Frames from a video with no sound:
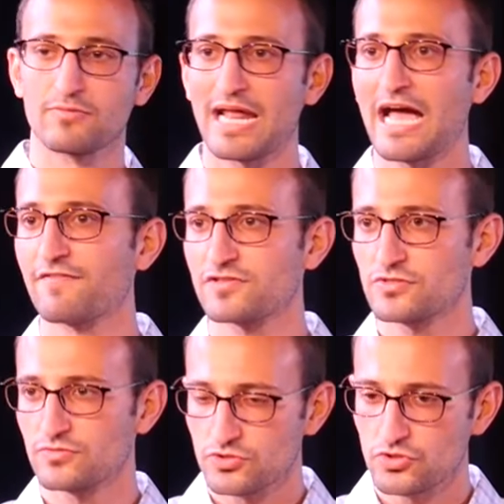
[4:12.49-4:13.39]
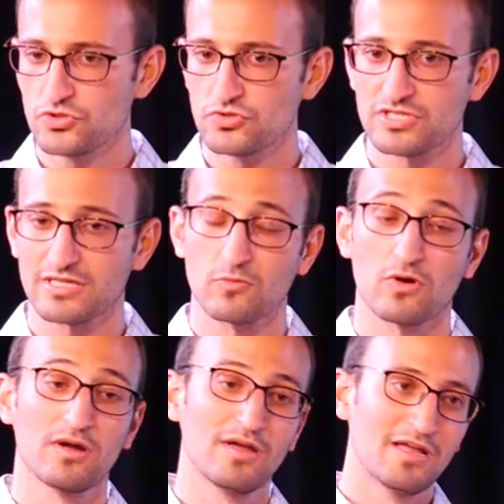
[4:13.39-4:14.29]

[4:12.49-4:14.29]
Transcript: We'd have to do something more.